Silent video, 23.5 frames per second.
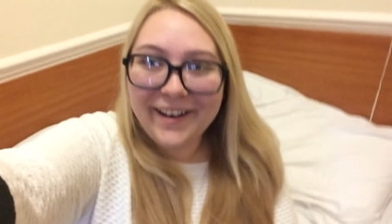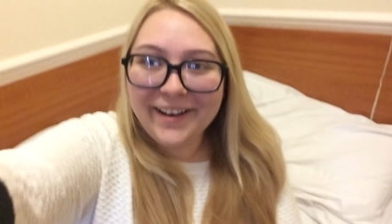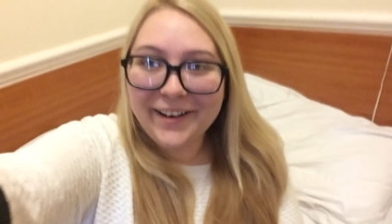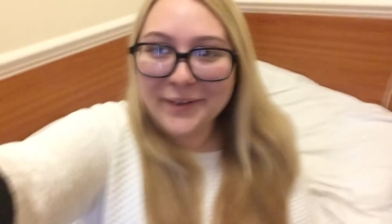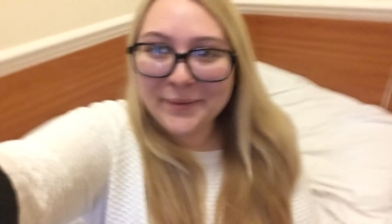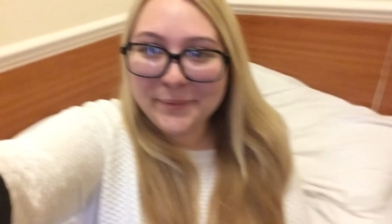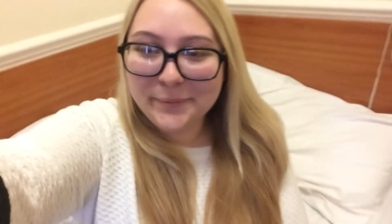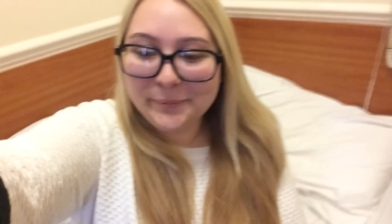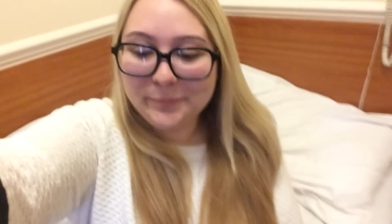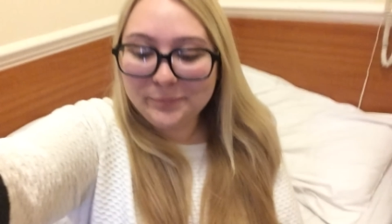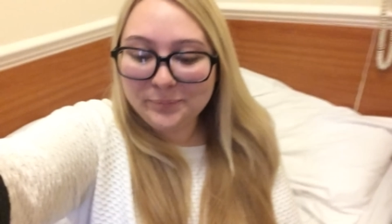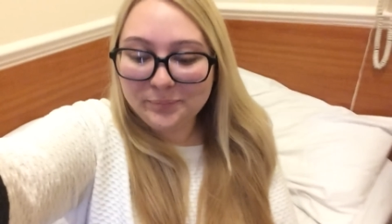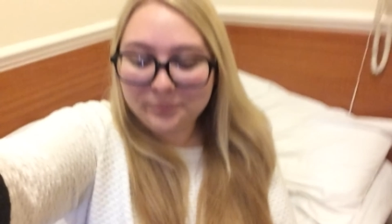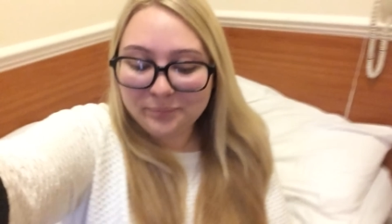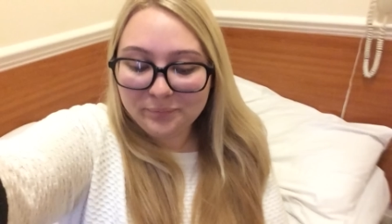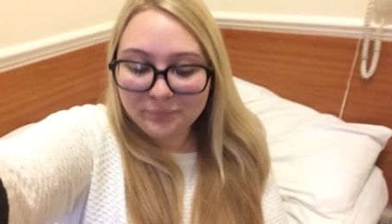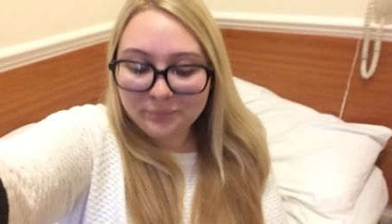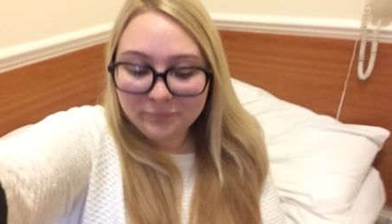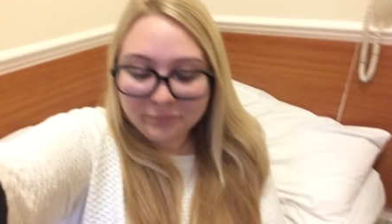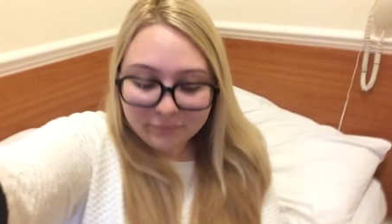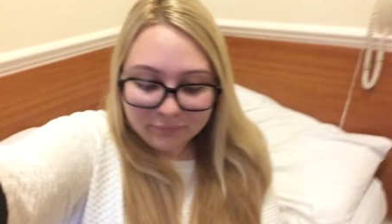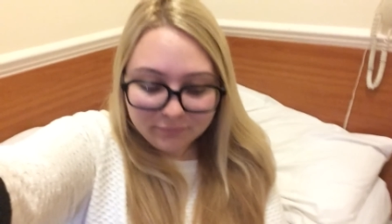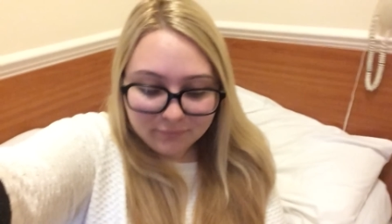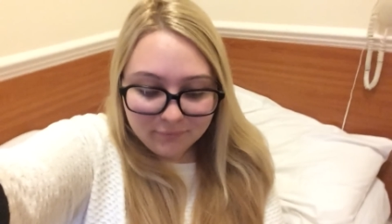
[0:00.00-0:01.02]
Um,
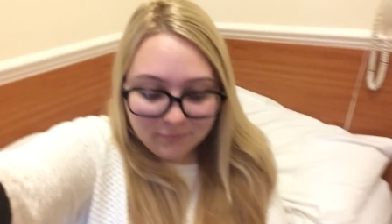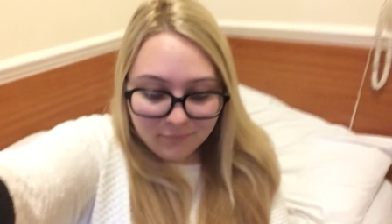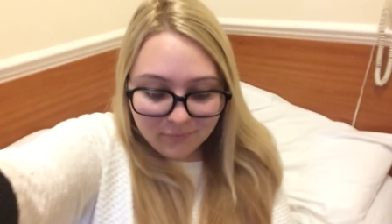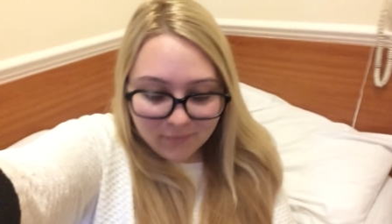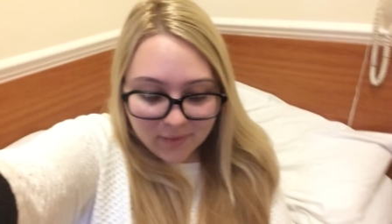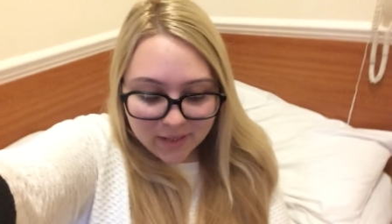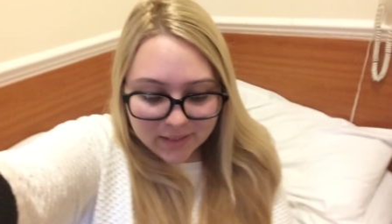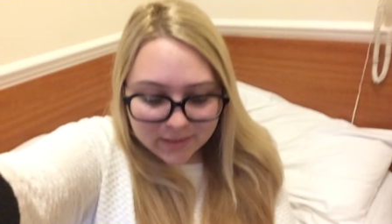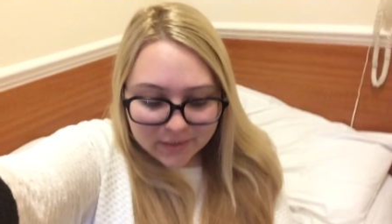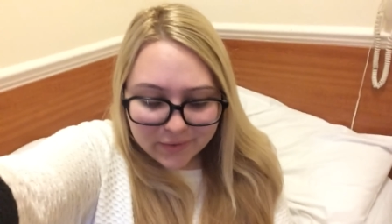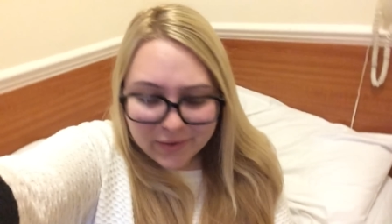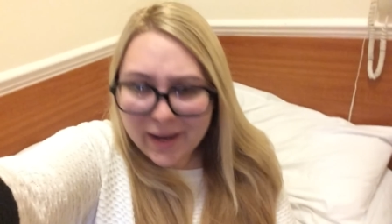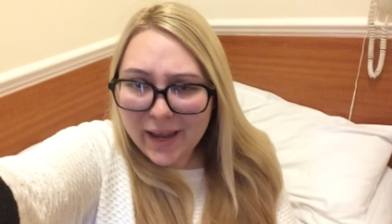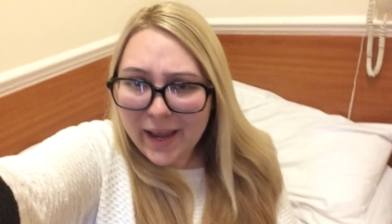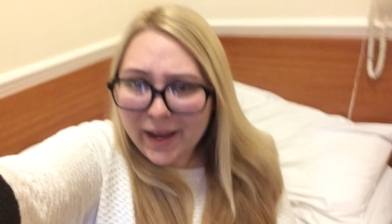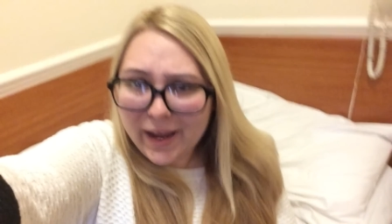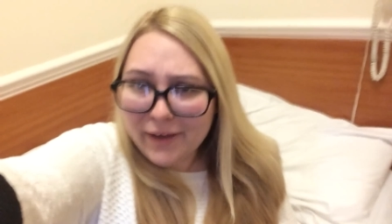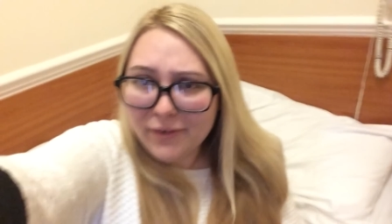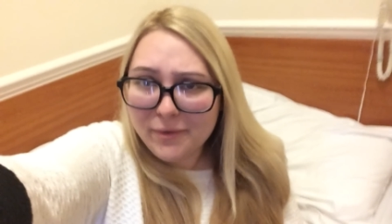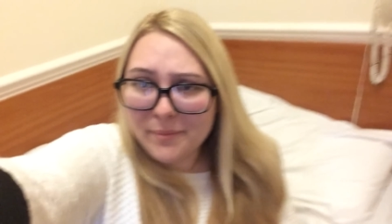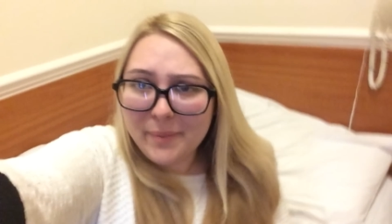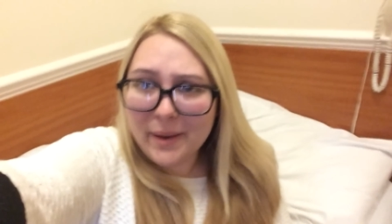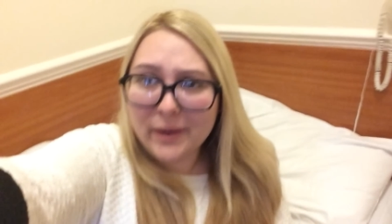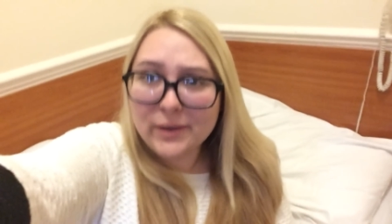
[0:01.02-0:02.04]
so I
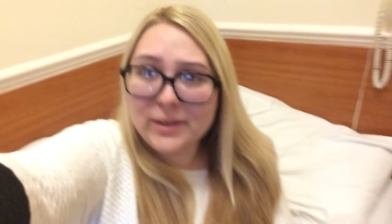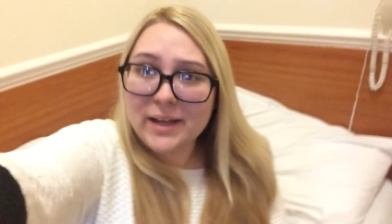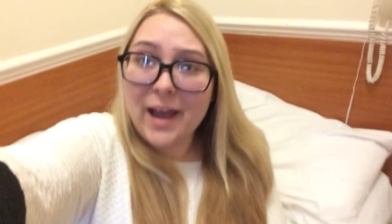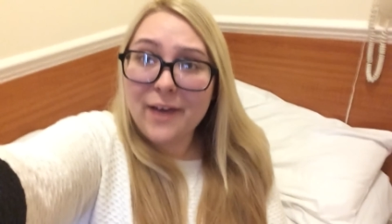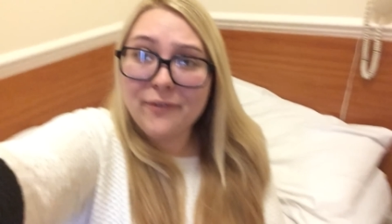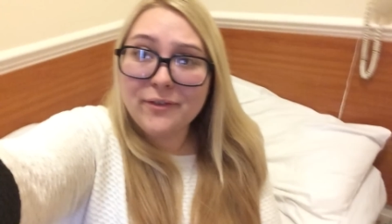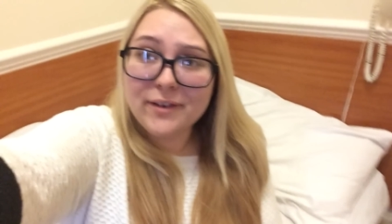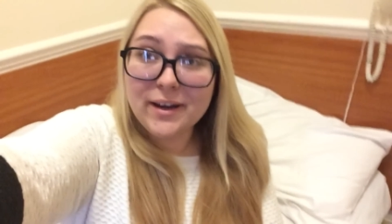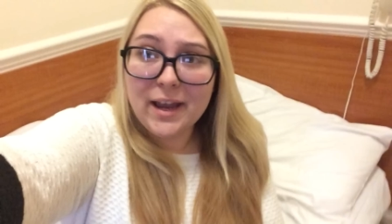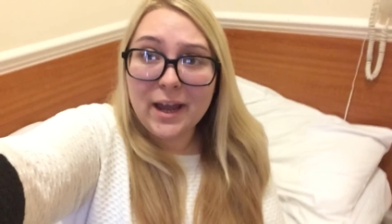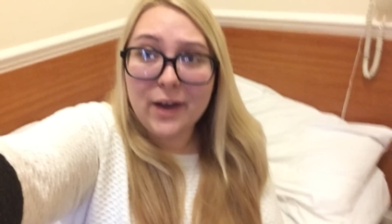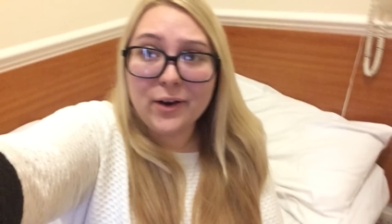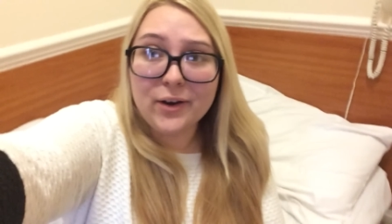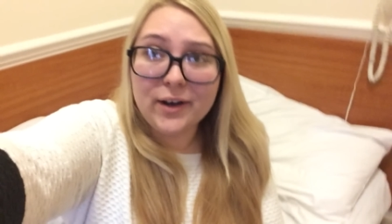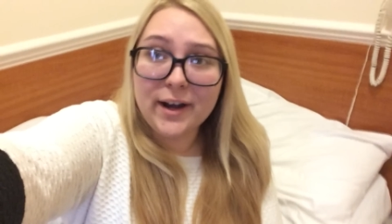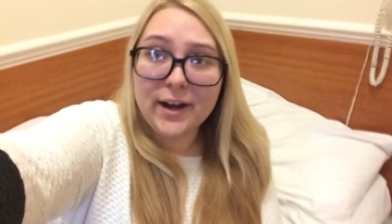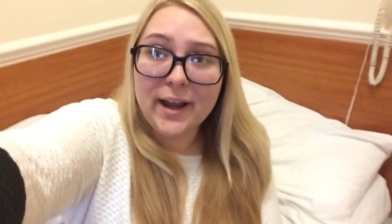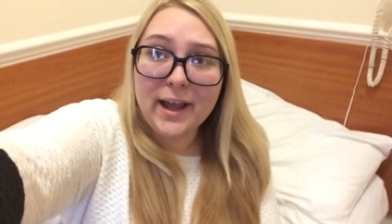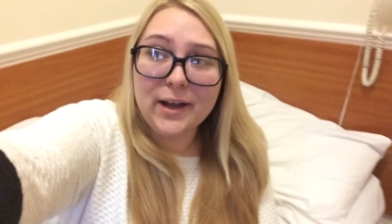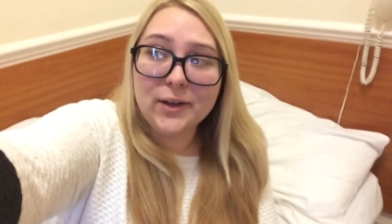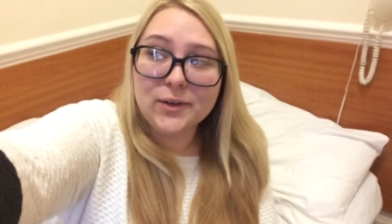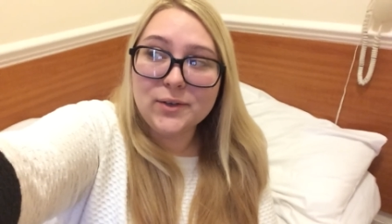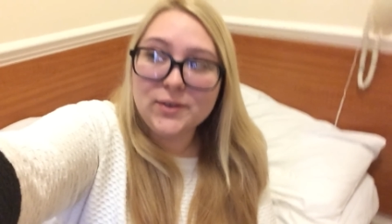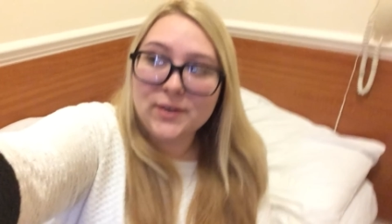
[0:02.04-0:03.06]
have about half an hour
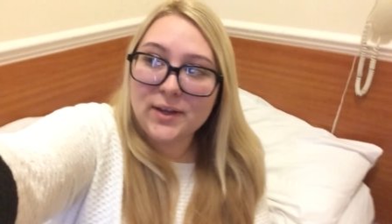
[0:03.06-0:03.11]
now